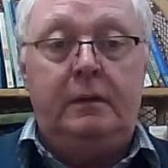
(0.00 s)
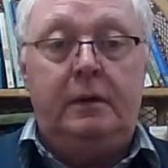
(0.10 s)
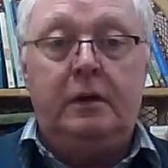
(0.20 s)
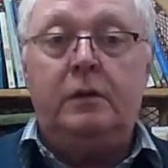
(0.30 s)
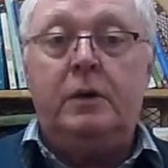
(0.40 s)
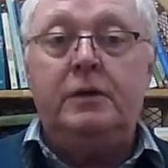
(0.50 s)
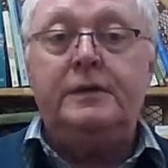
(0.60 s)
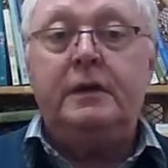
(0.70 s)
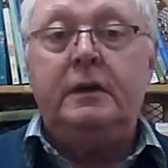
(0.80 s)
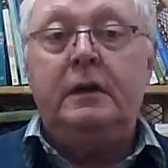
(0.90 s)
In other
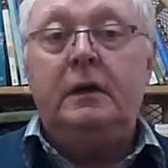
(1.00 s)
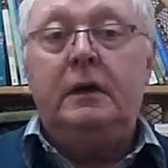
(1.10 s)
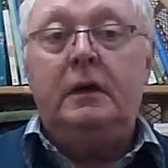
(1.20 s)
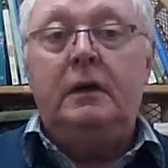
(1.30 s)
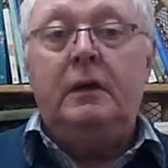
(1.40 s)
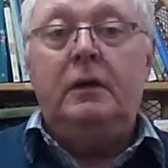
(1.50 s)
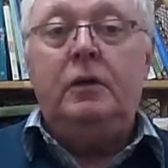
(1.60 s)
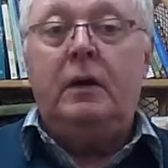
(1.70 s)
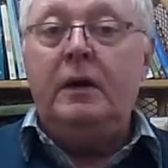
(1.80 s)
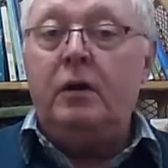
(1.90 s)
words,
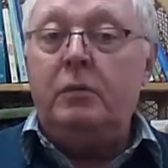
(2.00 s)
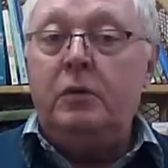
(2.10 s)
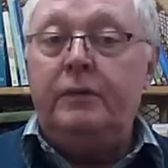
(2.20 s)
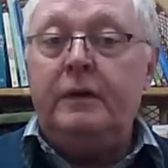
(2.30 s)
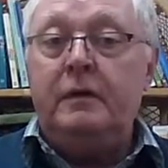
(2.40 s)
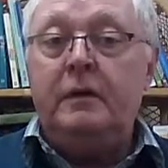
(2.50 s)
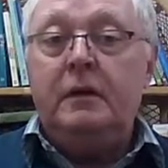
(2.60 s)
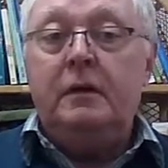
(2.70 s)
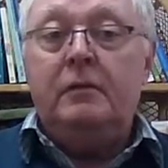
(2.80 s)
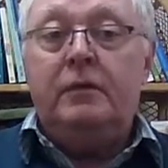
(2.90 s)
you are now moving
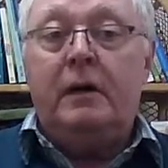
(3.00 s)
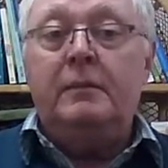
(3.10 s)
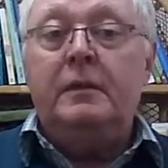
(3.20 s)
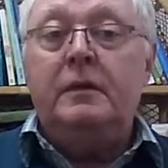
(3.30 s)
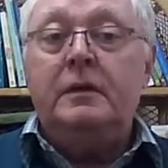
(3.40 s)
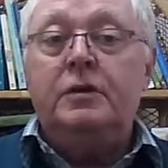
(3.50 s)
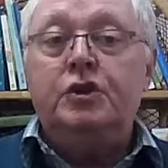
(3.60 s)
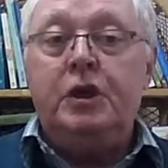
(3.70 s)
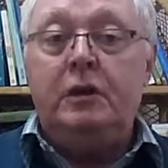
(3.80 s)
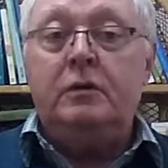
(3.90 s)
from
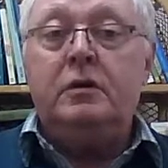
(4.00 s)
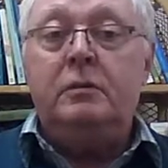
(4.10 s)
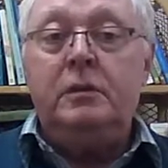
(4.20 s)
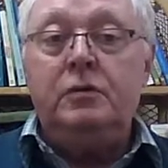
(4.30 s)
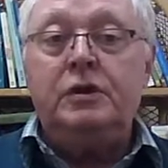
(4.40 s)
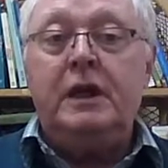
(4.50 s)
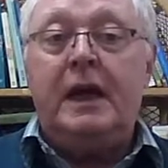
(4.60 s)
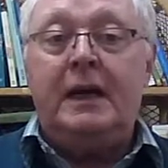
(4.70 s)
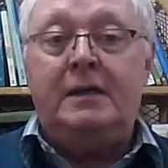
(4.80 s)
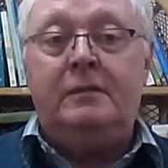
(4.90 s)
sheer community
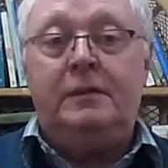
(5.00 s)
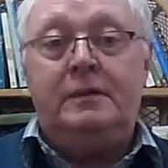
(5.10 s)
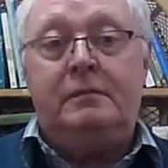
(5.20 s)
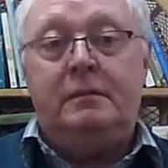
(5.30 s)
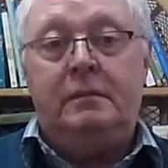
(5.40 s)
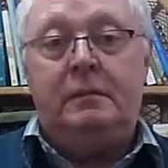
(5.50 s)
activism